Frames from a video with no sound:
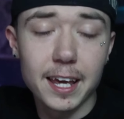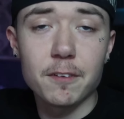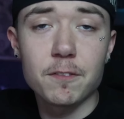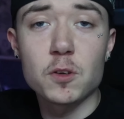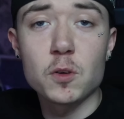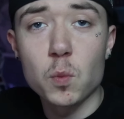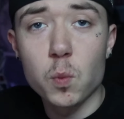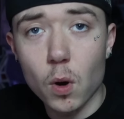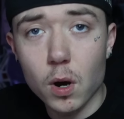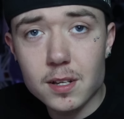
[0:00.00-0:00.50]

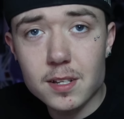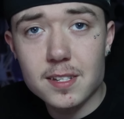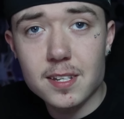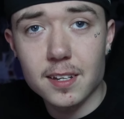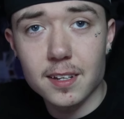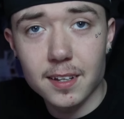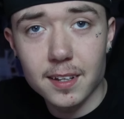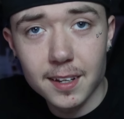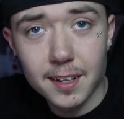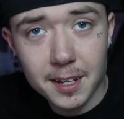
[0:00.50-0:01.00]
If you want
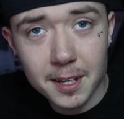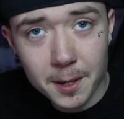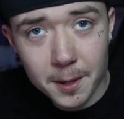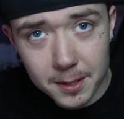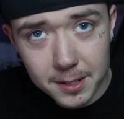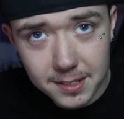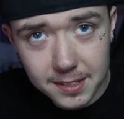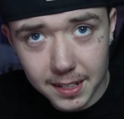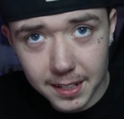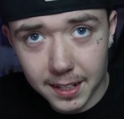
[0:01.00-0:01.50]
to
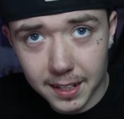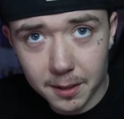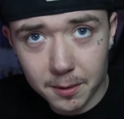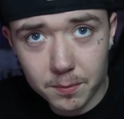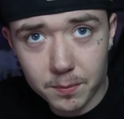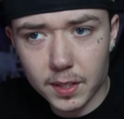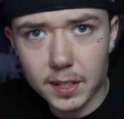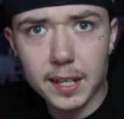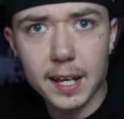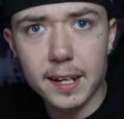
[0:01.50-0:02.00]

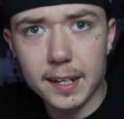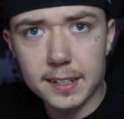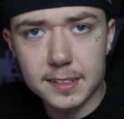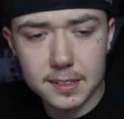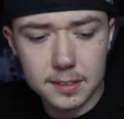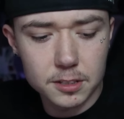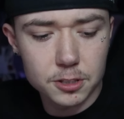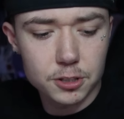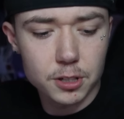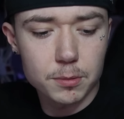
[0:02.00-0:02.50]
see the
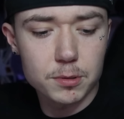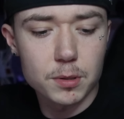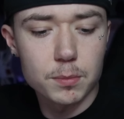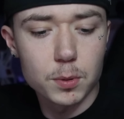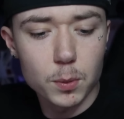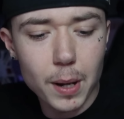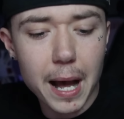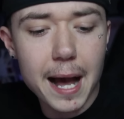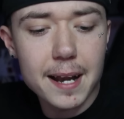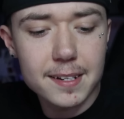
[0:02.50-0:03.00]
links in the
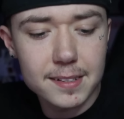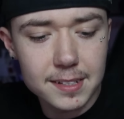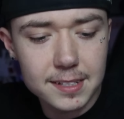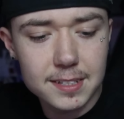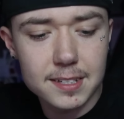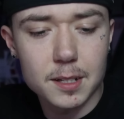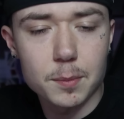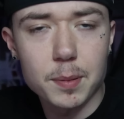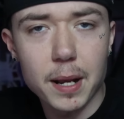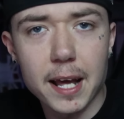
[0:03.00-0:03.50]
description, but we're adding
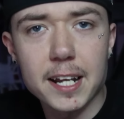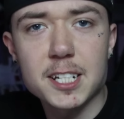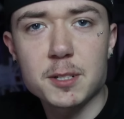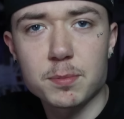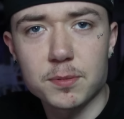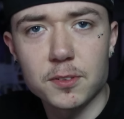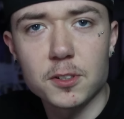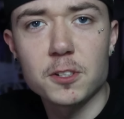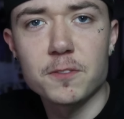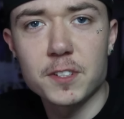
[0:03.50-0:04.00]
this to the
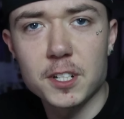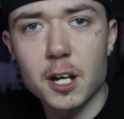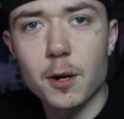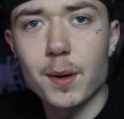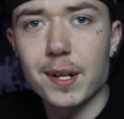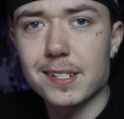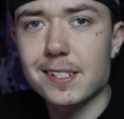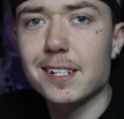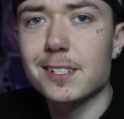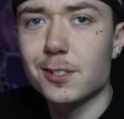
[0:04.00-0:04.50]
playlist before the
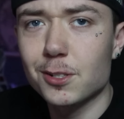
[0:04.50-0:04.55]
video ends.